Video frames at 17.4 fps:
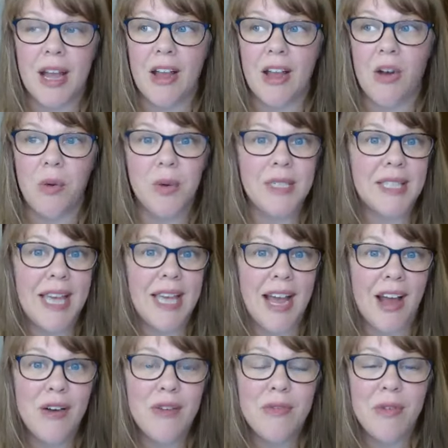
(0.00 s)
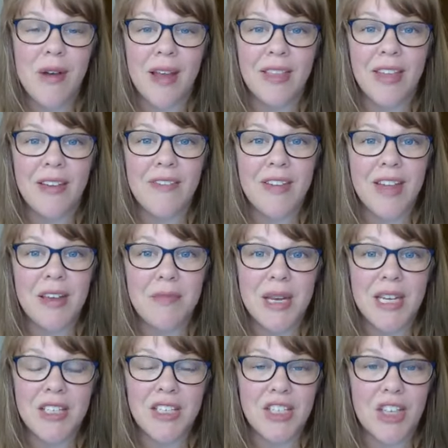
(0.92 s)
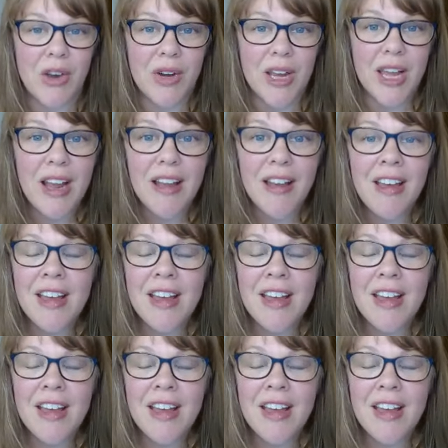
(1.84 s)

I always have. I live in Minnesota,